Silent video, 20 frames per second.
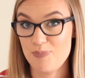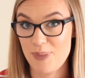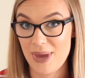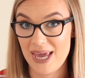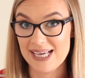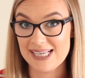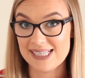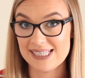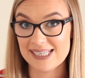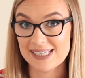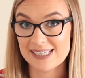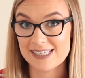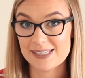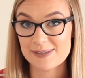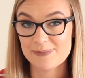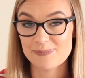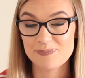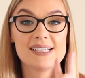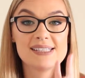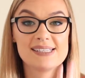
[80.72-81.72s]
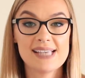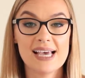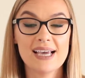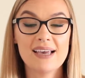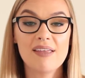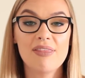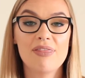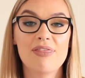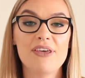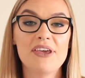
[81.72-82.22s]
basis.
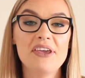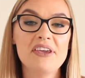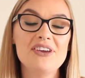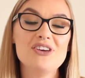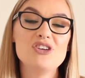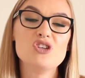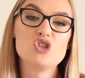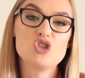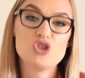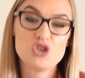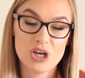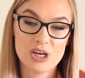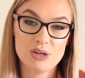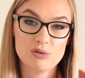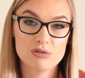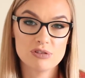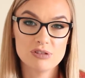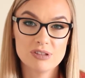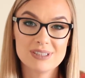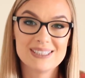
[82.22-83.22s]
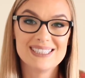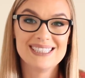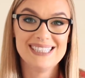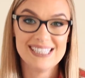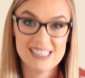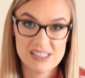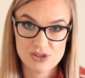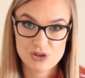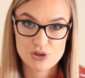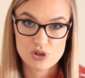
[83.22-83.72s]
Second thing is general
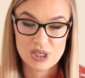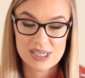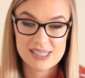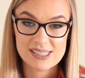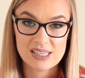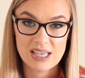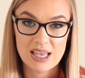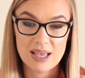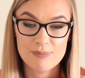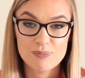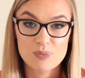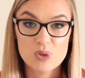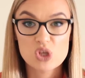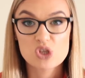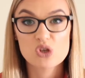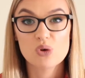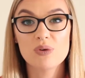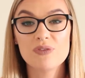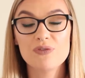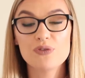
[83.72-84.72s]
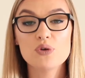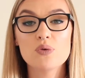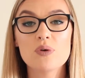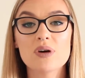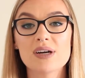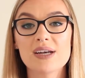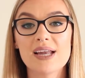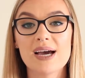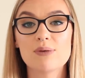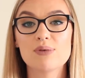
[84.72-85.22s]
de-stressing. So if you
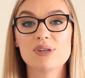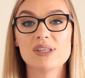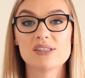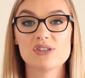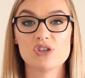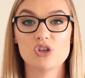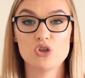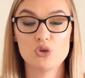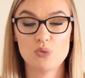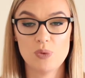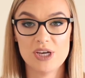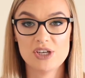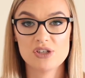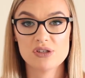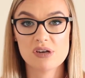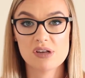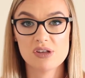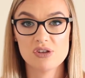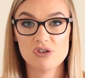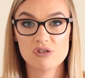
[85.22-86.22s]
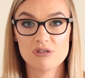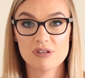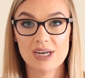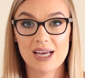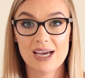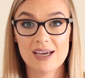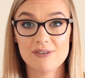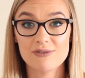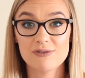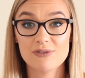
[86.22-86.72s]
are now in a situation in your
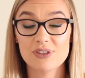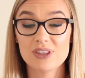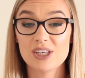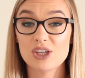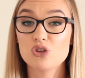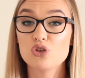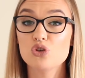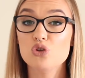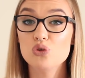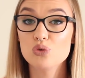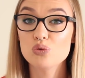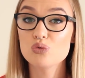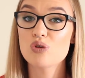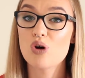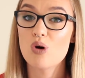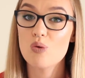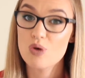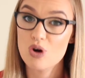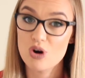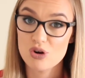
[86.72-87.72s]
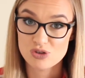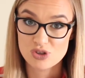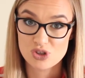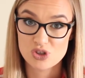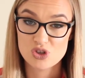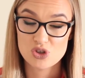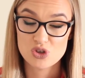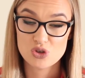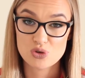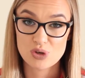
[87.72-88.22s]
life that you know
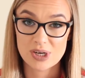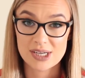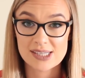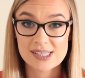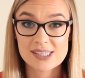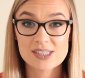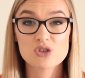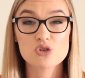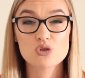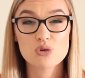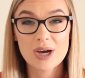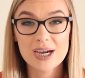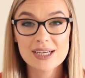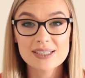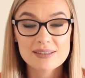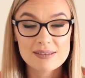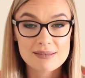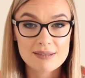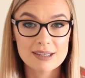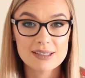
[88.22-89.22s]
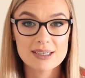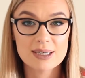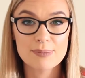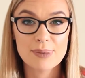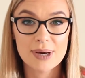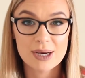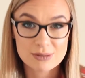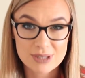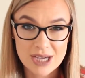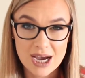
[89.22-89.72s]
causes stress, try to think
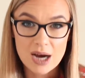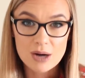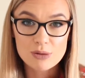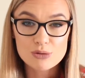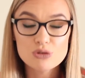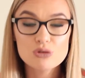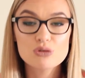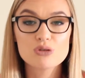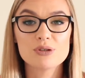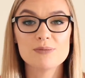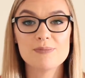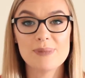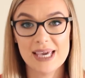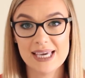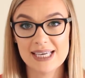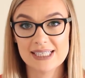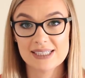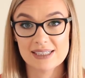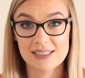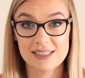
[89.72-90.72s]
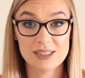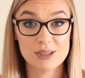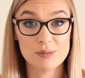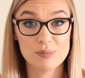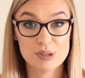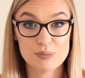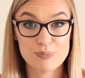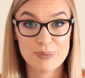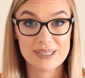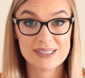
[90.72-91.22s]
about how you could make it a little
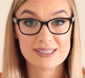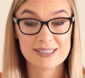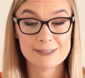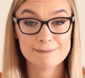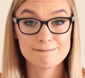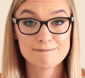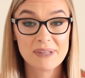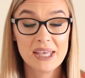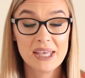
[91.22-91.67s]
bit better.